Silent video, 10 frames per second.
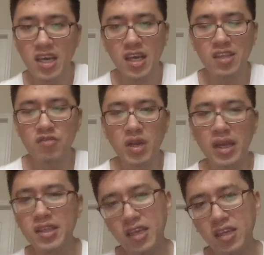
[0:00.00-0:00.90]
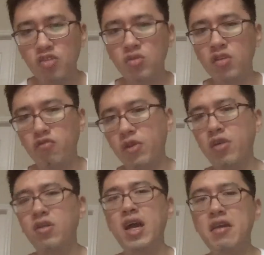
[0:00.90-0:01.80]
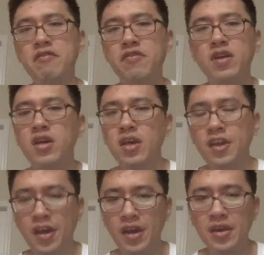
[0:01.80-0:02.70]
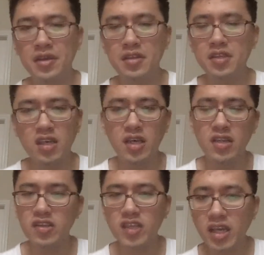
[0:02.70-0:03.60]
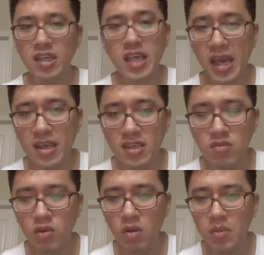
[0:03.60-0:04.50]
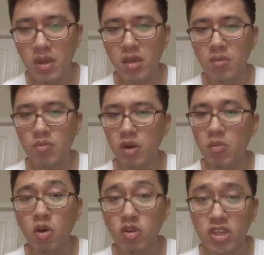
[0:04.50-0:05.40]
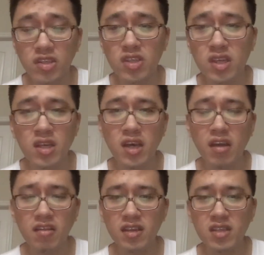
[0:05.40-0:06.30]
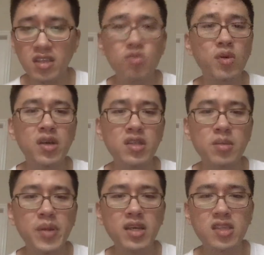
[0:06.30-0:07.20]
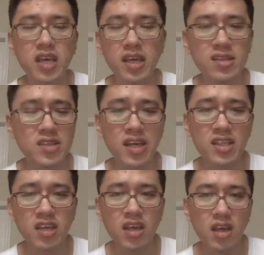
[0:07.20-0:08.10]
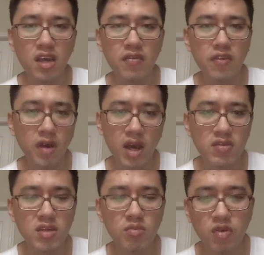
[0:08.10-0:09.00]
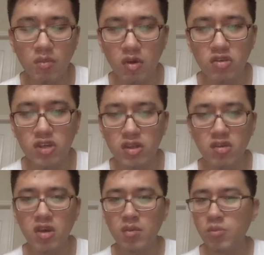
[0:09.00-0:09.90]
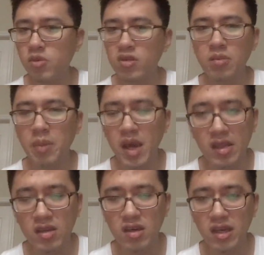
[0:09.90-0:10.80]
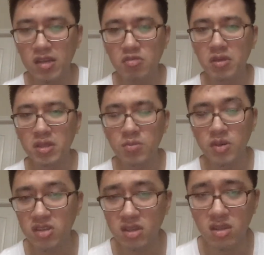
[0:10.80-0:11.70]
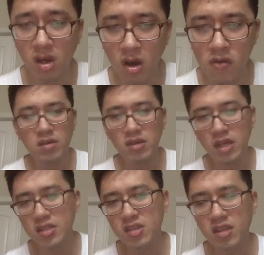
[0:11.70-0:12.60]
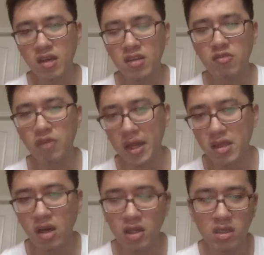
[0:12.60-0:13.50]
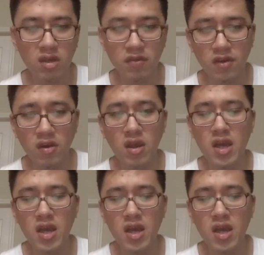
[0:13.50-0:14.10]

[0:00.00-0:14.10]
and related to the real life. And the second case will be promotions. I think this one is the best case, that if you have some promotion, you can put a banner like 20% off, let's say on the right corner of your